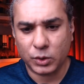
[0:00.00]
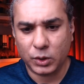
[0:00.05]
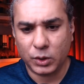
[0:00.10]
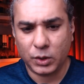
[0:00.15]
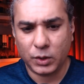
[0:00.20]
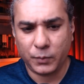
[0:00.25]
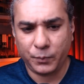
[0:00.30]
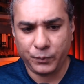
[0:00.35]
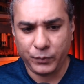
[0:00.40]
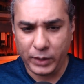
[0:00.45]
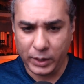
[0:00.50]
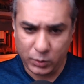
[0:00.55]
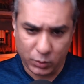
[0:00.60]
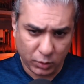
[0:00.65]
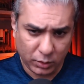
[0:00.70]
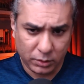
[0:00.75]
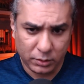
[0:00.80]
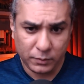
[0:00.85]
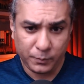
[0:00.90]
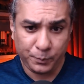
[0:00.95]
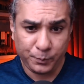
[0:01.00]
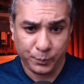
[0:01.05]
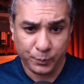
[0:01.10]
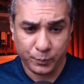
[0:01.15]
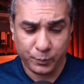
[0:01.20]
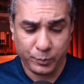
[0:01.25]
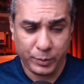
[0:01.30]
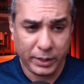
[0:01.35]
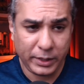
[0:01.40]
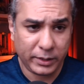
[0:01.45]
Uh, they could
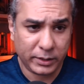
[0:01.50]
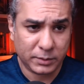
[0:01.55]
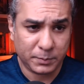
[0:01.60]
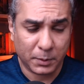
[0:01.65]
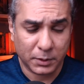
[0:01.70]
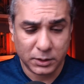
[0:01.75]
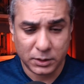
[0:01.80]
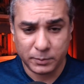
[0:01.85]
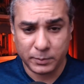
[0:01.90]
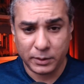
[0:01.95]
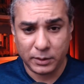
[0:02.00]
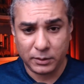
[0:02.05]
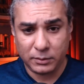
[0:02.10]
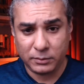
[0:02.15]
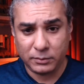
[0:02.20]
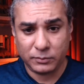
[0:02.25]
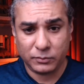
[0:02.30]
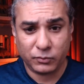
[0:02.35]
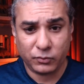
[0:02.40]
be responsible